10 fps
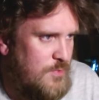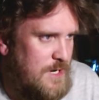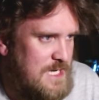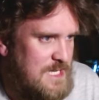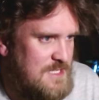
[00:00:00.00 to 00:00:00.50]

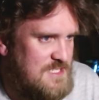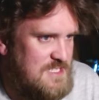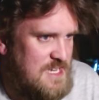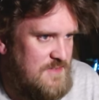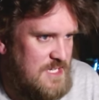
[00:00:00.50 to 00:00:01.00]
bringing the
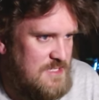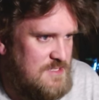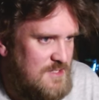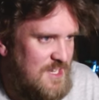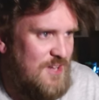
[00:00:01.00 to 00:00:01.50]

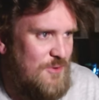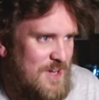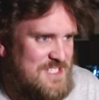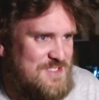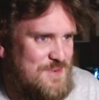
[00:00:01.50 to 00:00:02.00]
savings. It
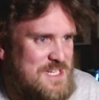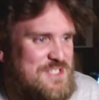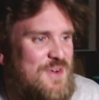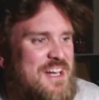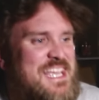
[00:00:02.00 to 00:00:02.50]
was
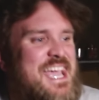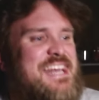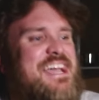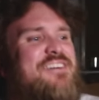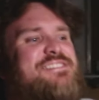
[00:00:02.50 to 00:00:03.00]

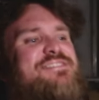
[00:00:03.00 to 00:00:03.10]
328, now it's